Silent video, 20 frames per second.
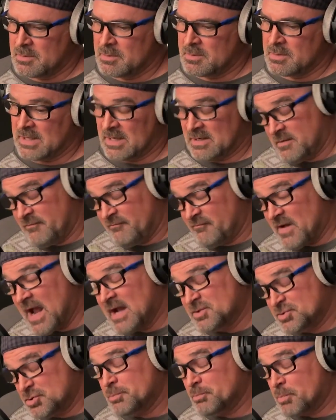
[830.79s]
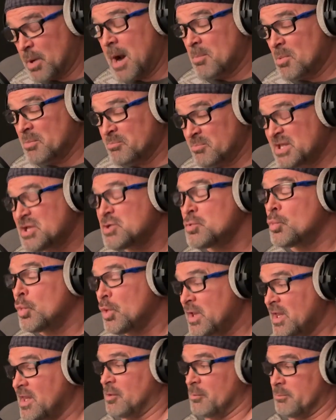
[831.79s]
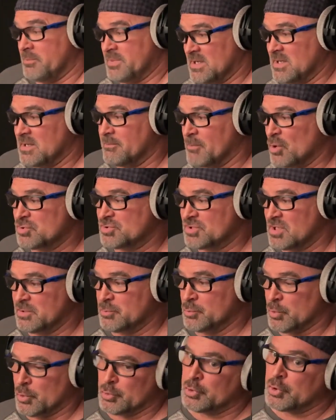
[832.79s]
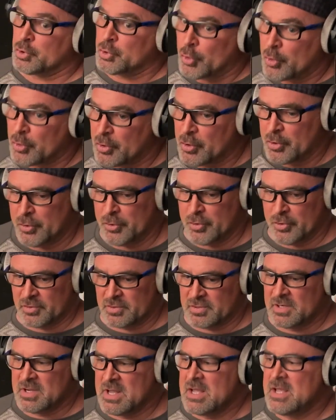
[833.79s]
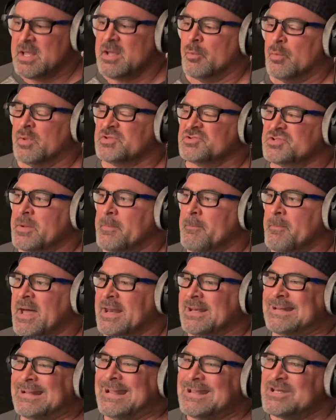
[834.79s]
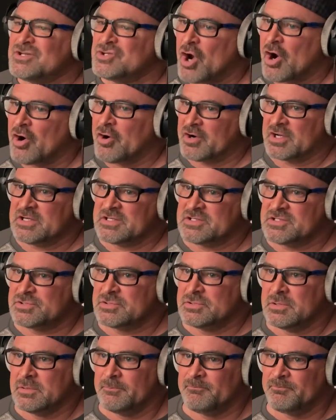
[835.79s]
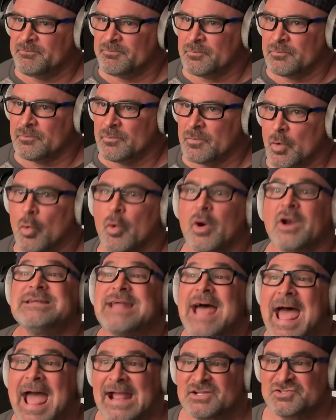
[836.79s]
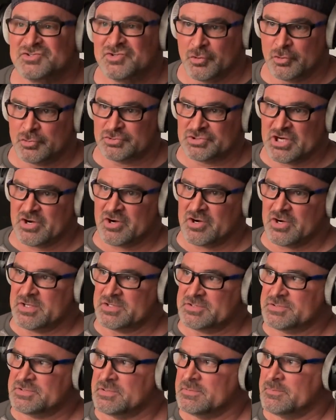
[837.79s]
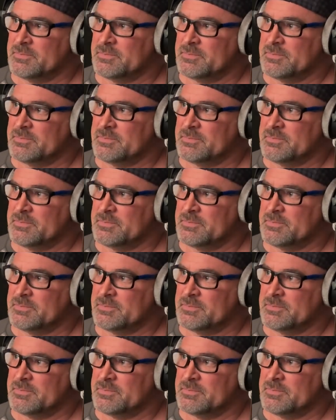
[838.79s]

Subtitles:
And in fact, you probably will be emotionally wounded or hurt when somebody targets or attacks those areas.